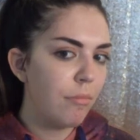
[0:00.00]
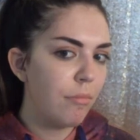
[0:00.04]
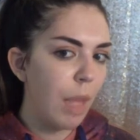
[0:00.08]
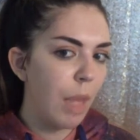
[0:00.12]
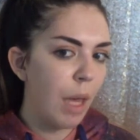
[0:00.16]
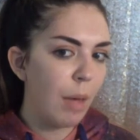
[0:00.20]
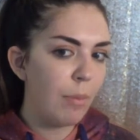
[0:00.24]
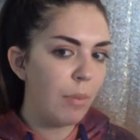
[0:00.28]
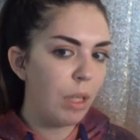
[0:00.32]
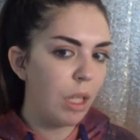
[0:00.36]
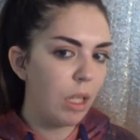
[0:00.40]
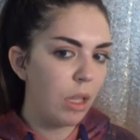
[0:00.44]

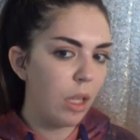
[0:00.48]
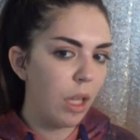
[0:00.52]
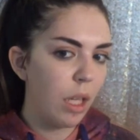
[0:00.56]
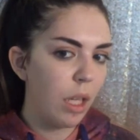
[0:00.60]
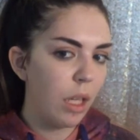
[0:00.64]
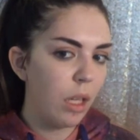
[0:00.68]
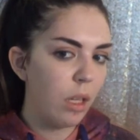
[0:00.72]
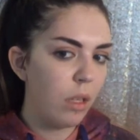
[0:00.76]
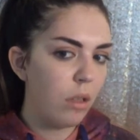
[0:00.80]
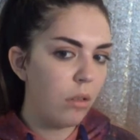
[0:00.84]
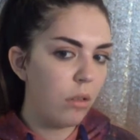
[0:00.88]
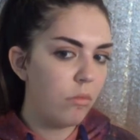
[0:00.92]
I
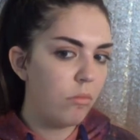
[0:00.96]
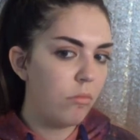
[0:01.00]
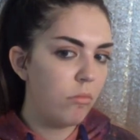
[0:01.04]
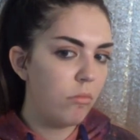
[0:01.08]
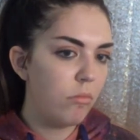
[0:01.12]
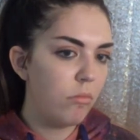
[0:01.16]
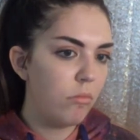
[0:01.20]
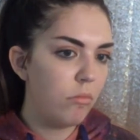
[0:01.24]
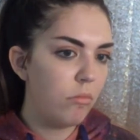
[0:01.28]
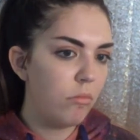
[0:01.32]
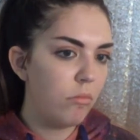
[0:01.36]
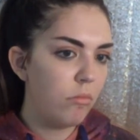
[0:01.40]

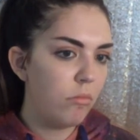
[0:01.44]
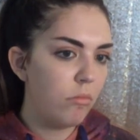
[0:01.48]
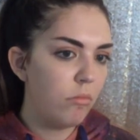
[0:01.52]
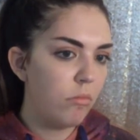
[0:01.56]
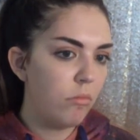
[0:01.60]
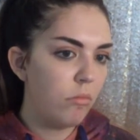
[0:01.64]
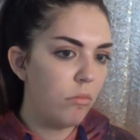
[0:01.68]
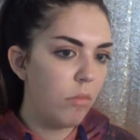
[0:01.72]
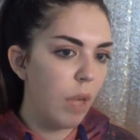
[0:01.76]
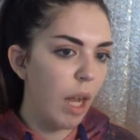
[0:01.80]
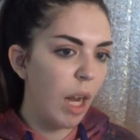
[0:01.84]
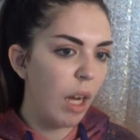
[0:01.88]

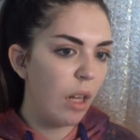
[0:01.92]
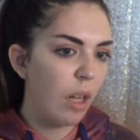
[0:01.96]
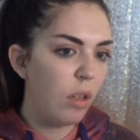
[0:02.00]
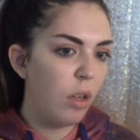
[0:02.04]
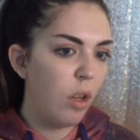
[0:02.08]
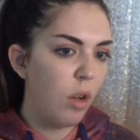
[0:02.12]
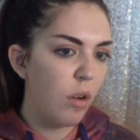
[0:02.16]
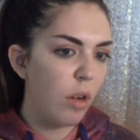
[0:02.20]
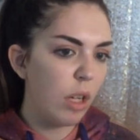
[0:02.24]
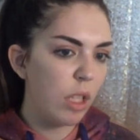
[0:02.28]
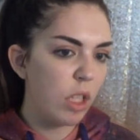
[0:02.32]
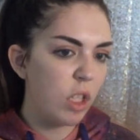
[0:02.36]
don't
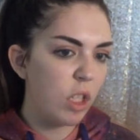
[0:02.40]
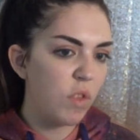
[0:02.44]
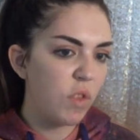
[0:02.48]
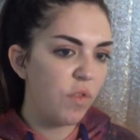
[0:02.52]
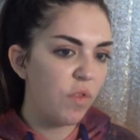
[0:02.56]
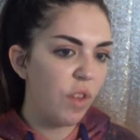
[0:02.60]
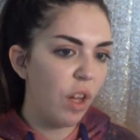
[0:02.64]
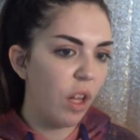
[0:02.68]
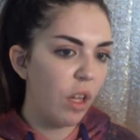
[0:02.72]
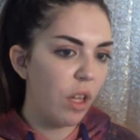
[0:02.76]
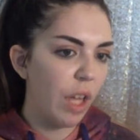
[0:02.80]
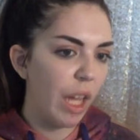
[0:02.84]
know, I just
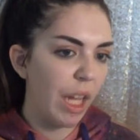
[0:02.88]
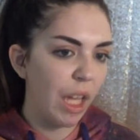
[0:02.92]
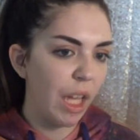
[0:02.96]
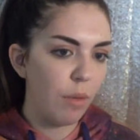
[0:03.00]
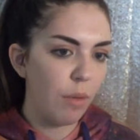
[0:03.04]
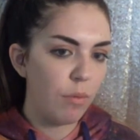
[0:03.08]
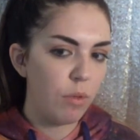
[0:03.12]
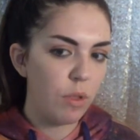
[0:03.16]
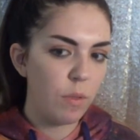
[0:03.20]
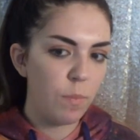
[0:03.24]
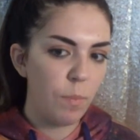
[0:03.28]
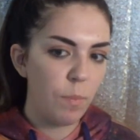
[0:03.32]
felt like
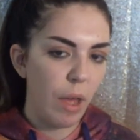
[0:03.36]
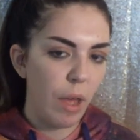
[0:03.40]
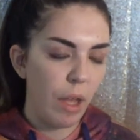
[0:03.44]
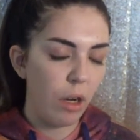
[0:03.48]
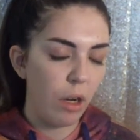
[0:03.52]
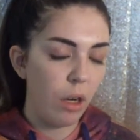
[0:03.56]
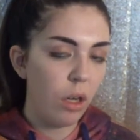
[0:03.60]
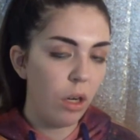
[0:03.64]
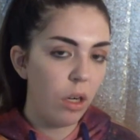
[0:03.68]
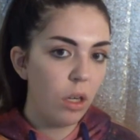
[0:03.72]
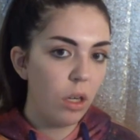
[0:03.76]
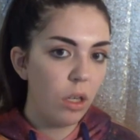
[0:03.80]
it was
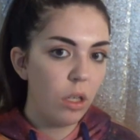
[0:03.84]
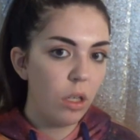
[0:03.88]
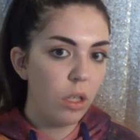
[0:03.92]
better.